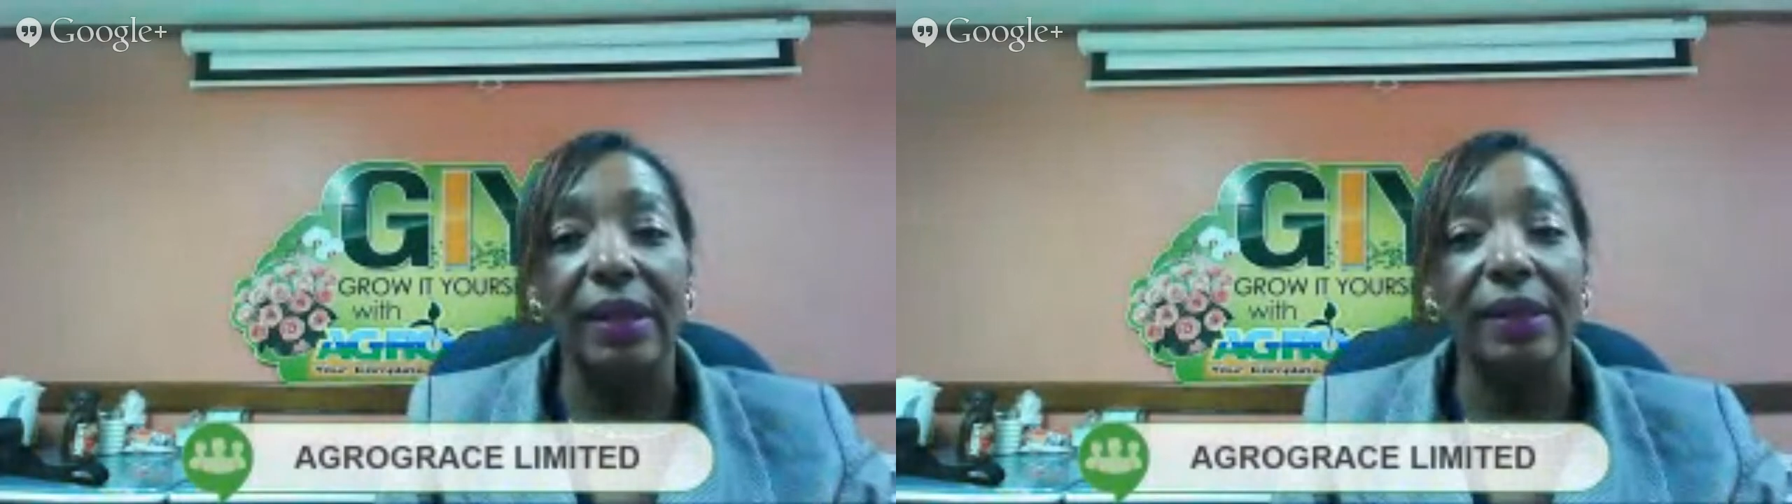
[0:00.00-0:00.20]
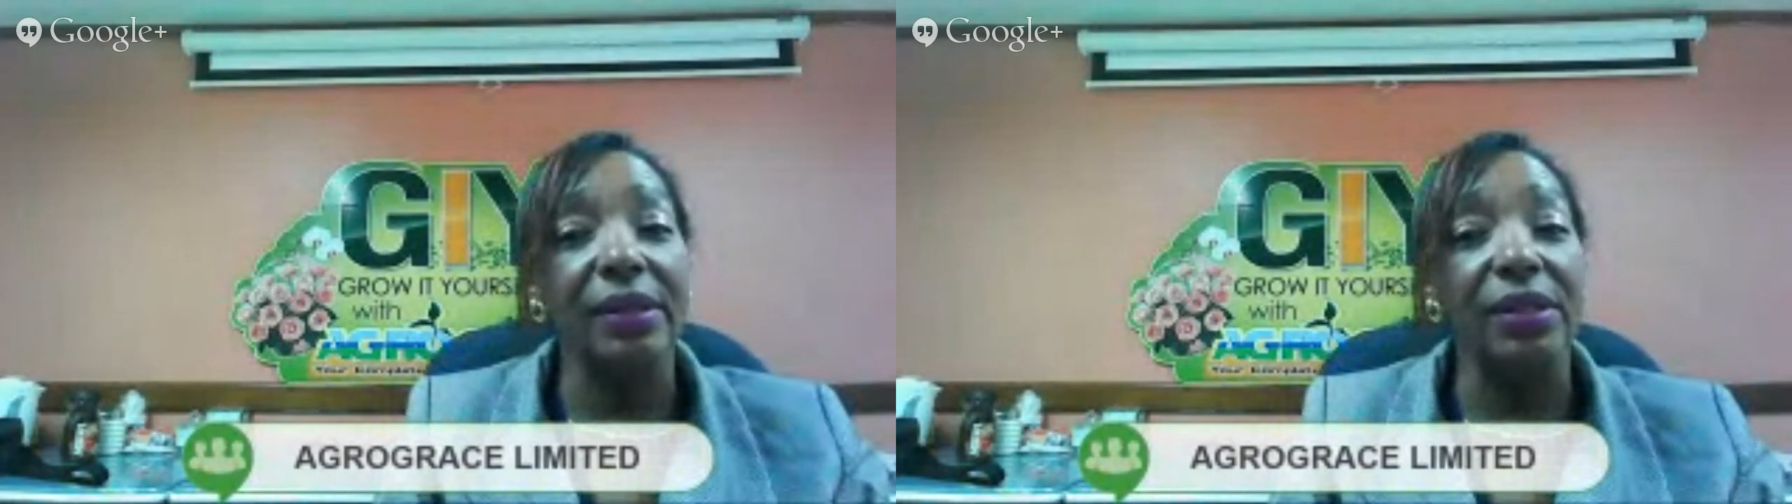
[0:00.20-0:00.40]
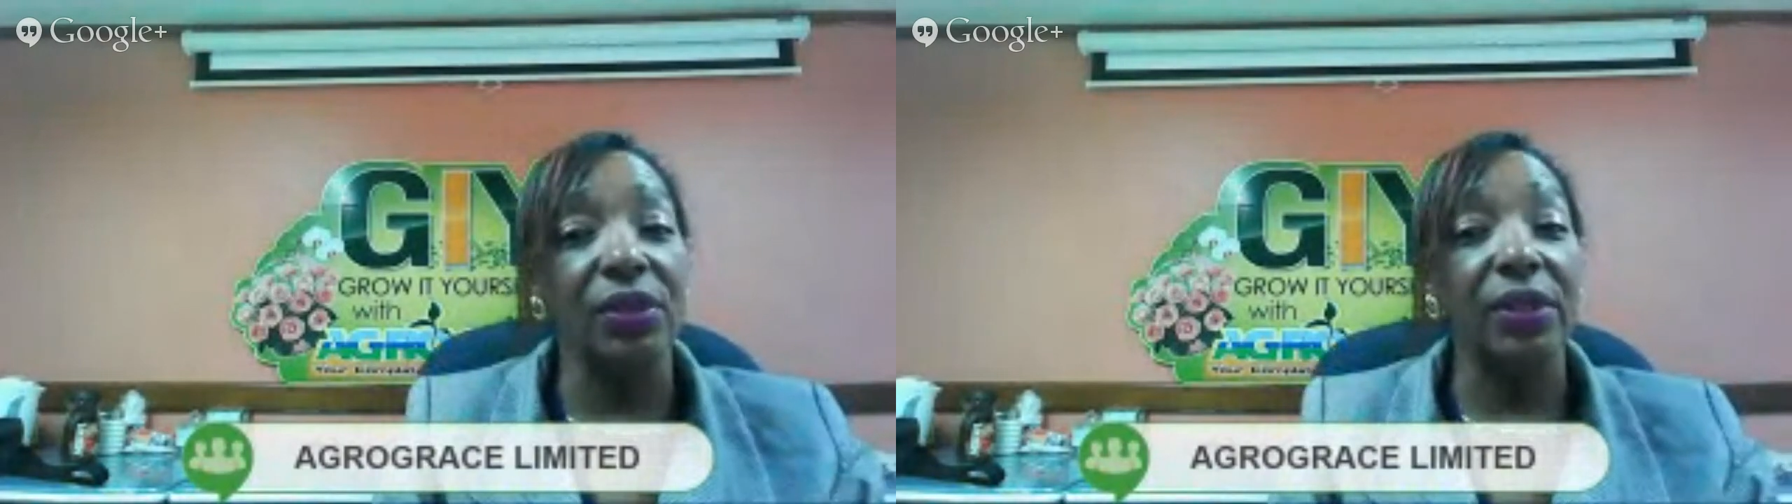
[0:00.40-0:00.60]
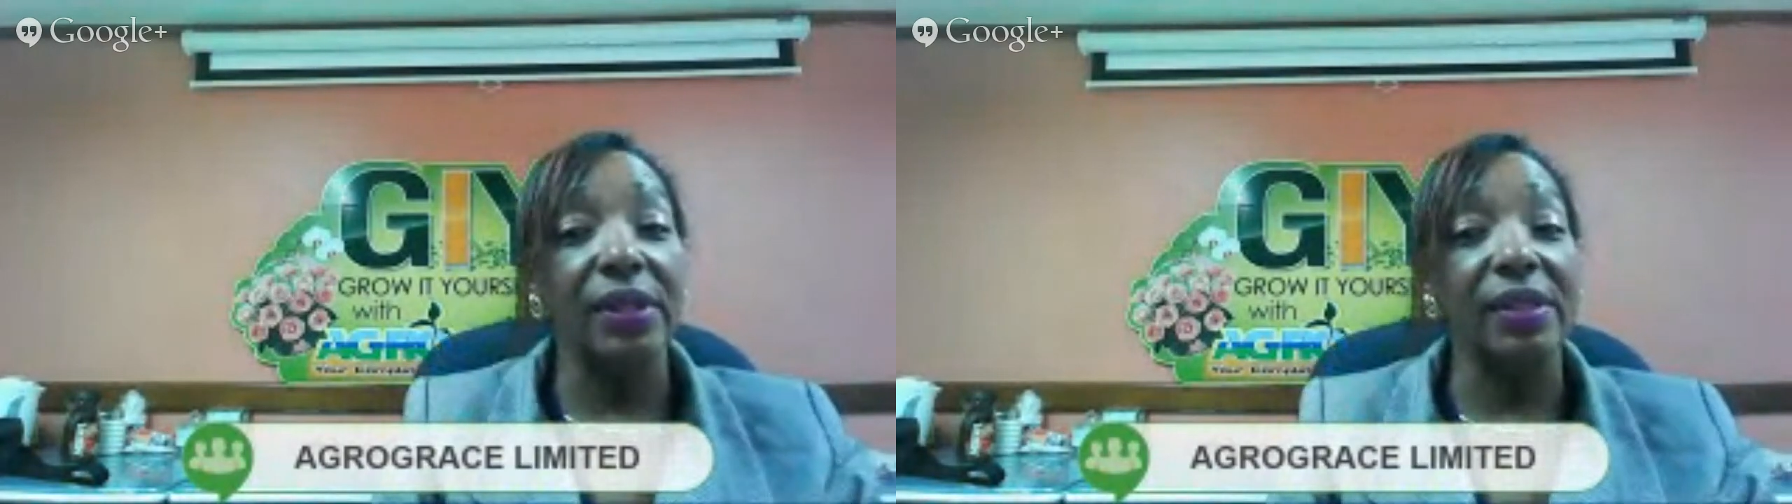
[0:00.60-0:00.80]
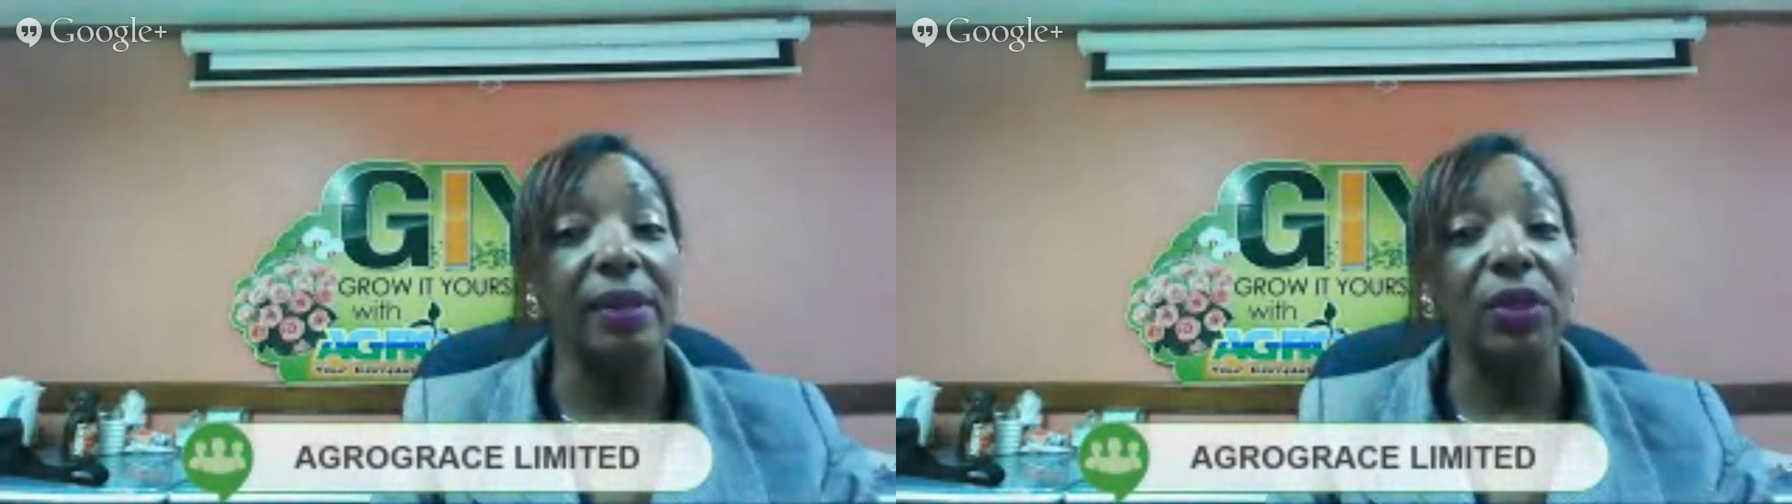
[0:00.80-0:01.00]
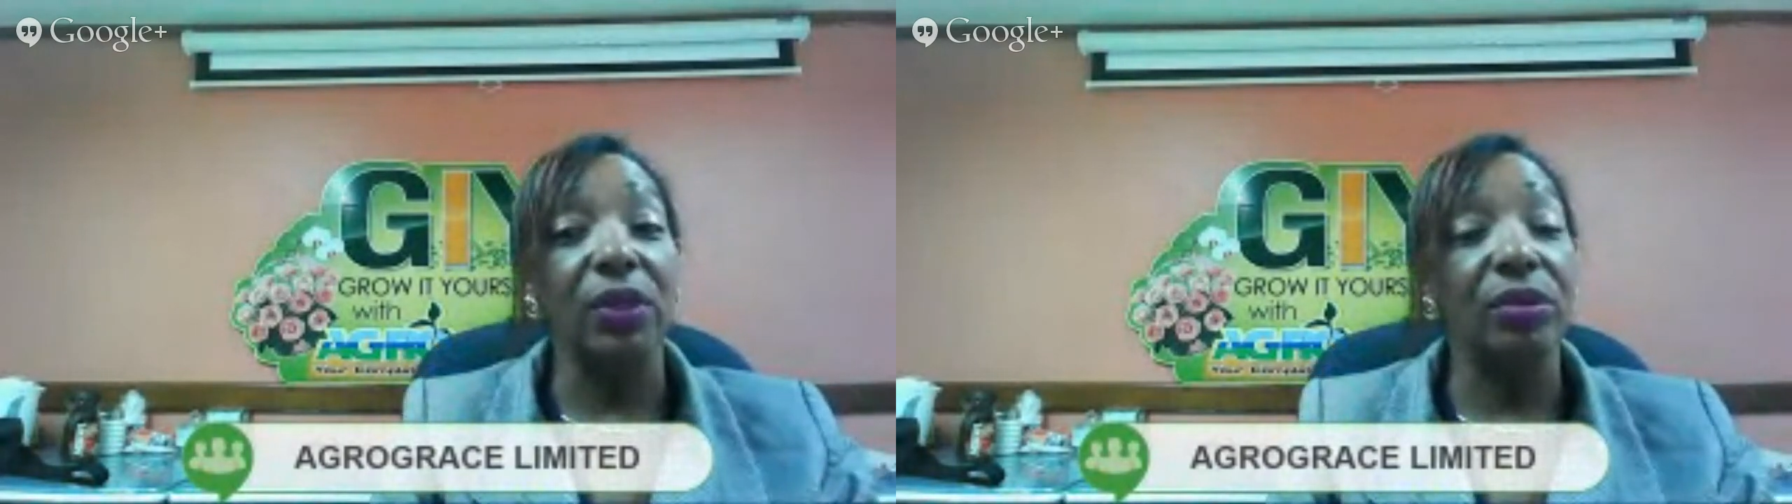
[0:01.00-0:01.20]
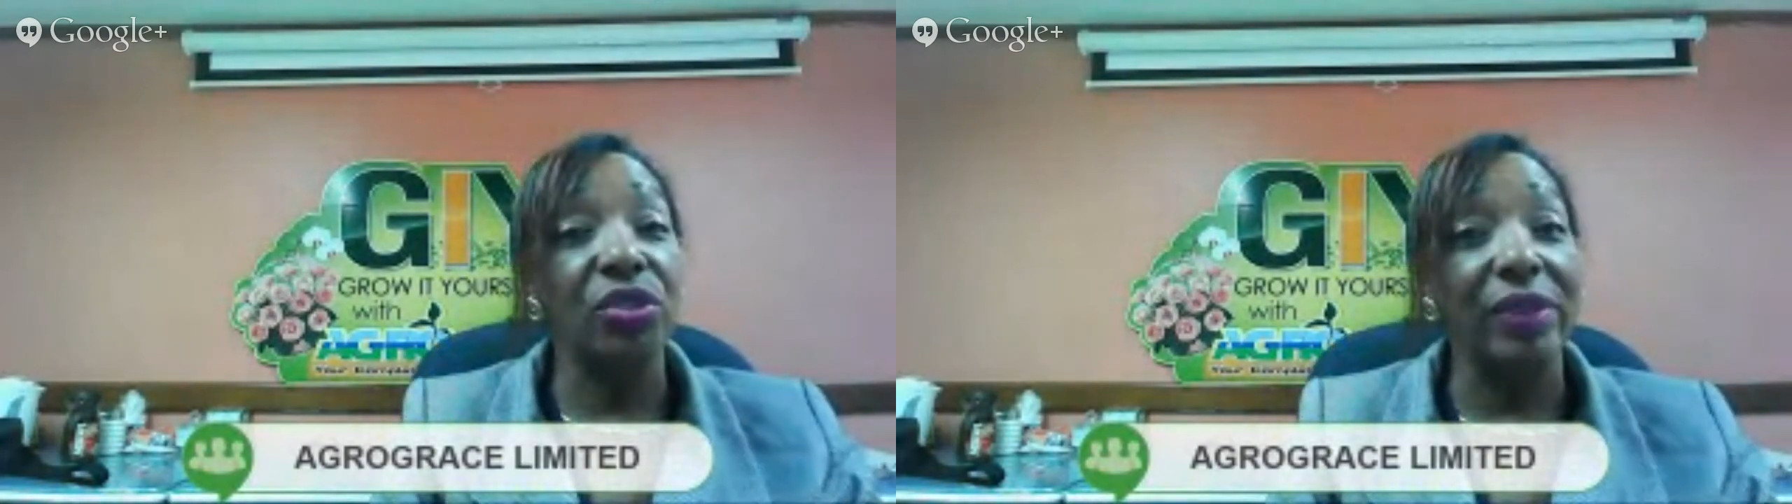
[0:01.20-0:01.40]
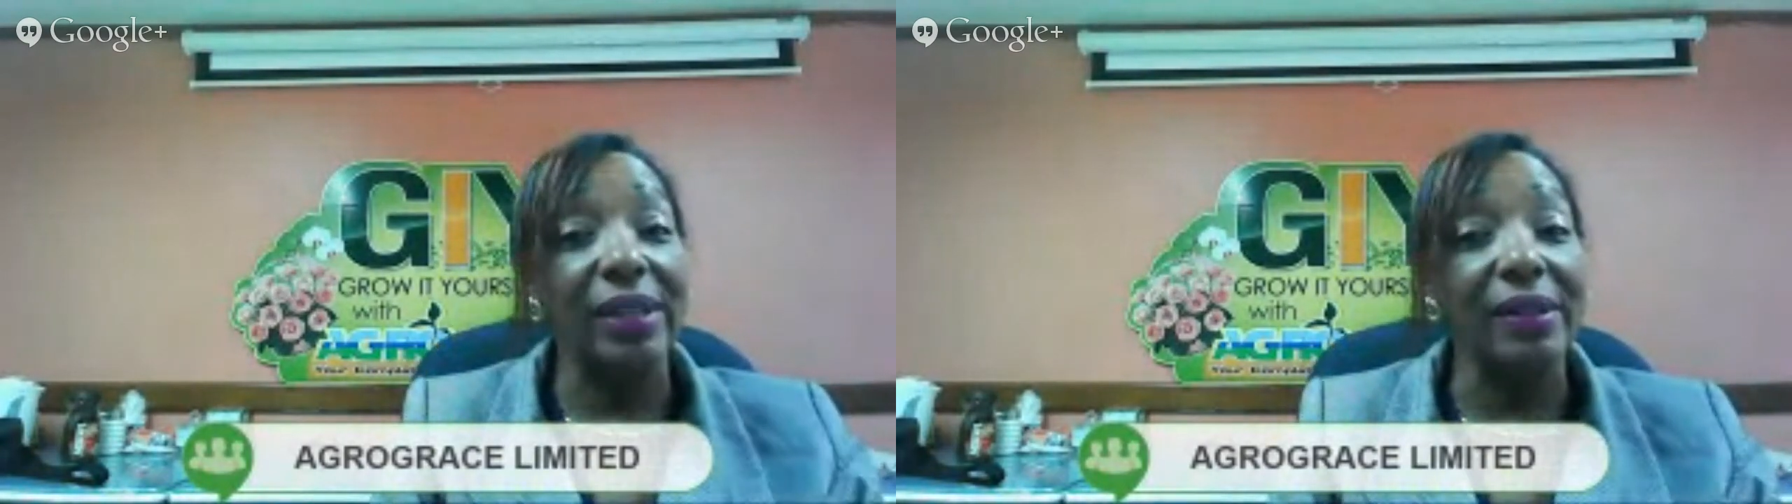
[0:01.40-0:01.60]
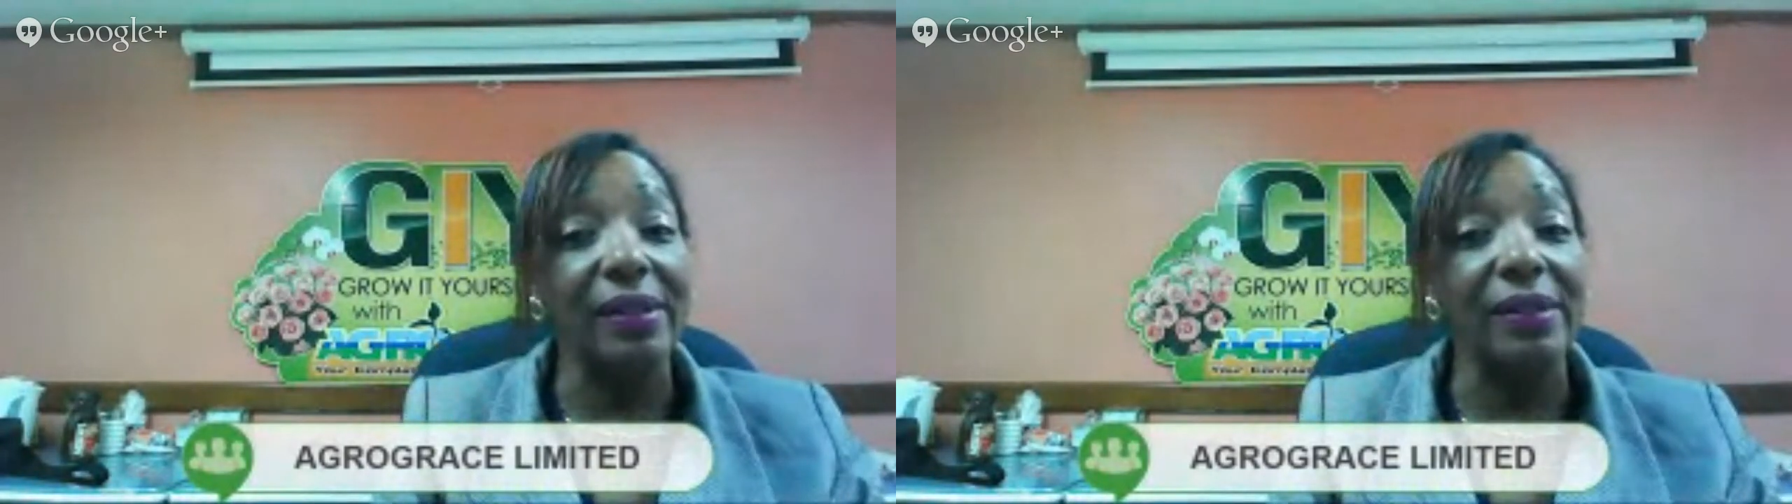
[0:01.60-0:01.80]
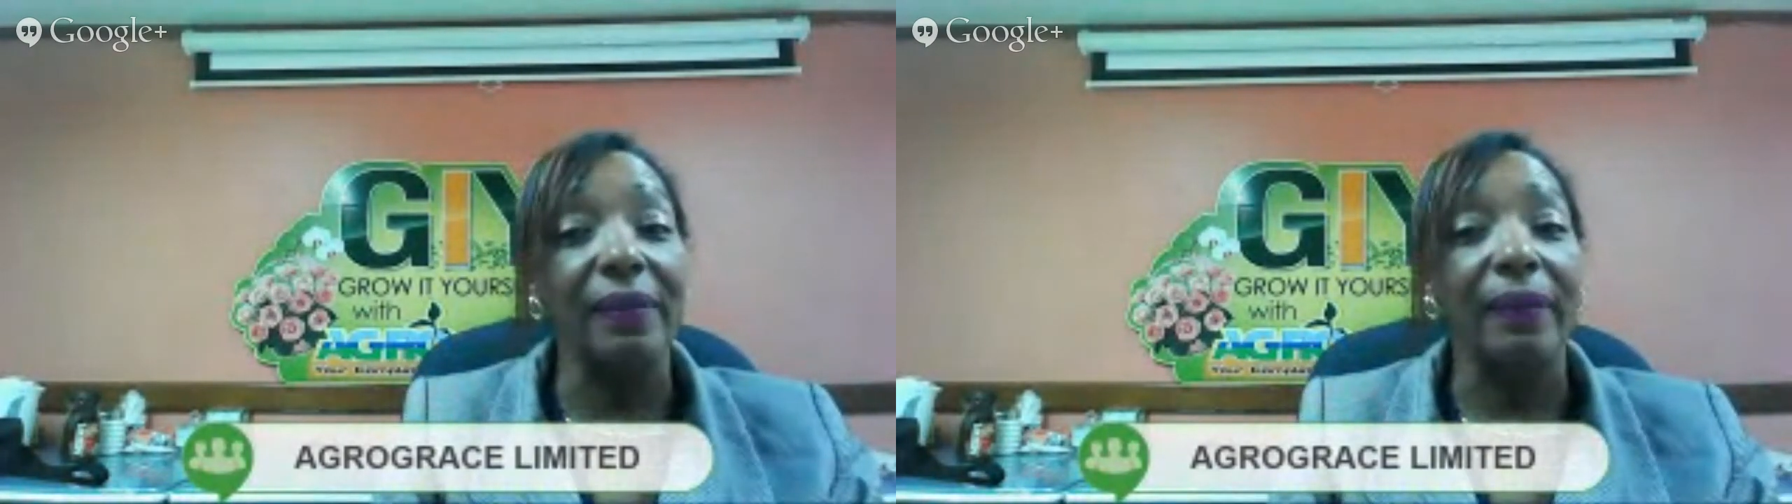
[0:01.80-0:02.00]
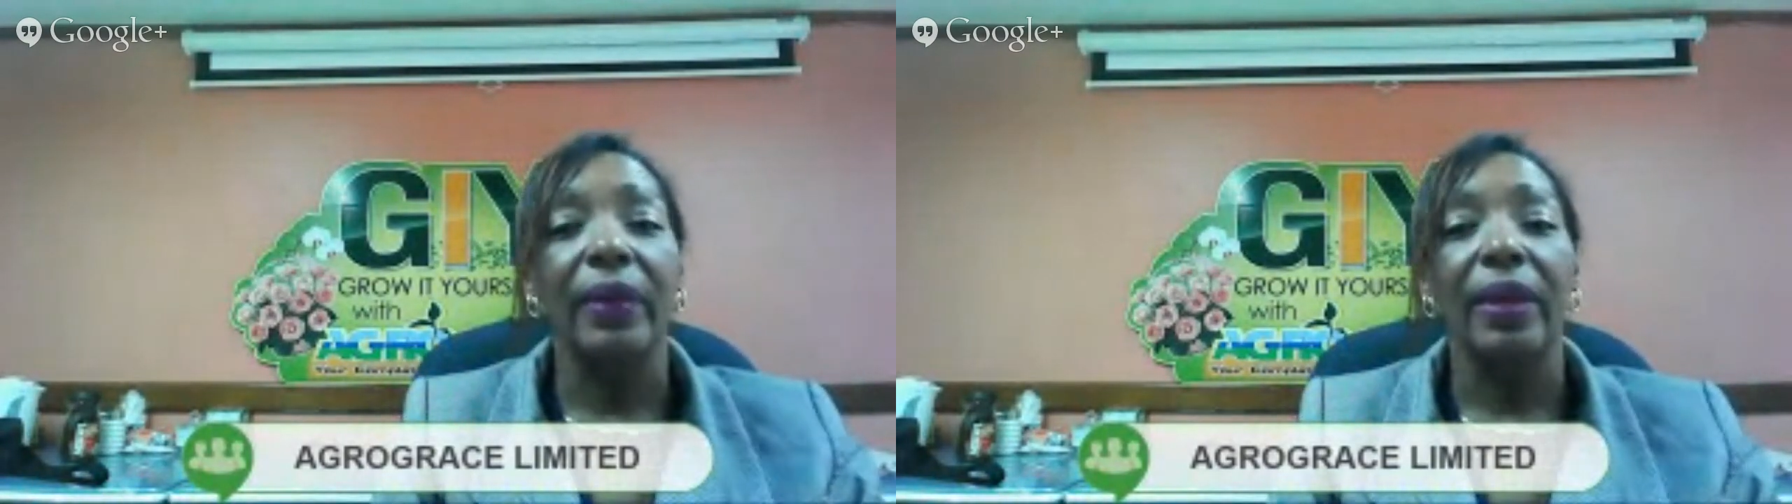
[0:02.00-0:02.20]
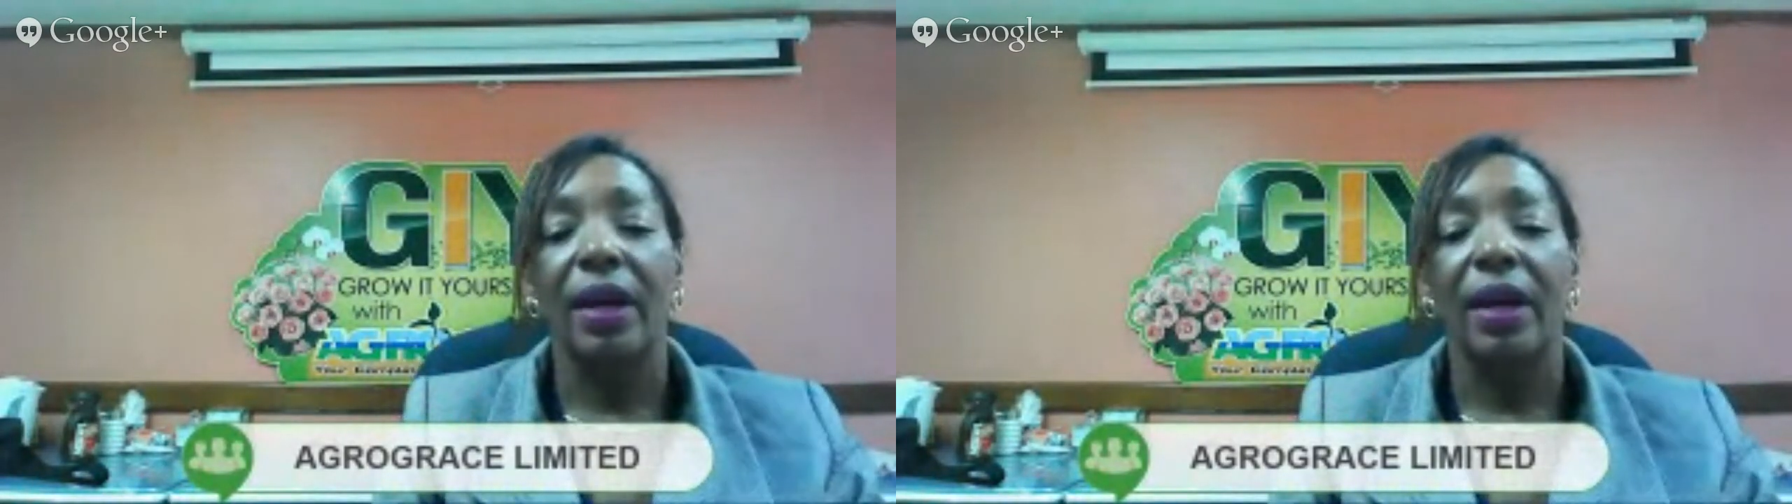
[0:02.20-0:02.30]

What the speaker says: that it shorts some nutrients.